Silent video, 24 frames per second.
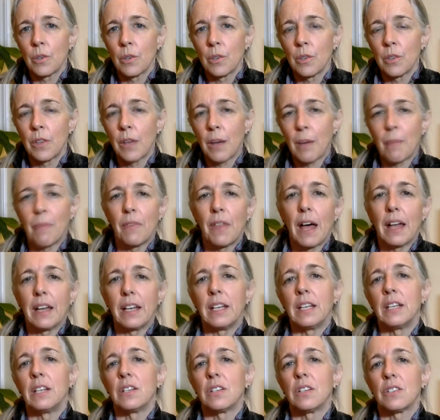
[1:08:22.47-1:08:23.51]
that
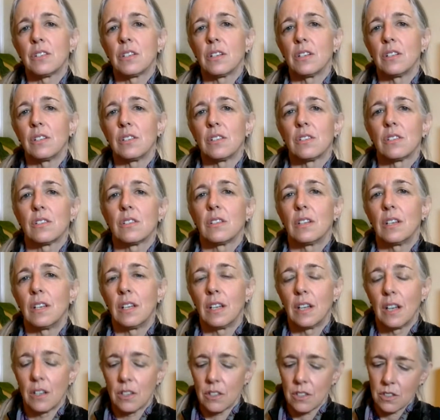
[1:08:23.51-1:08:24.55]
innocence
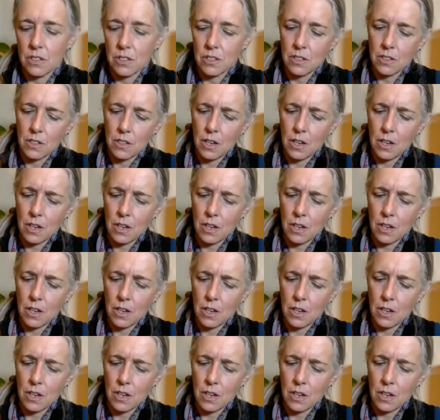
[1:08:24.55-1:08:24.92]
in us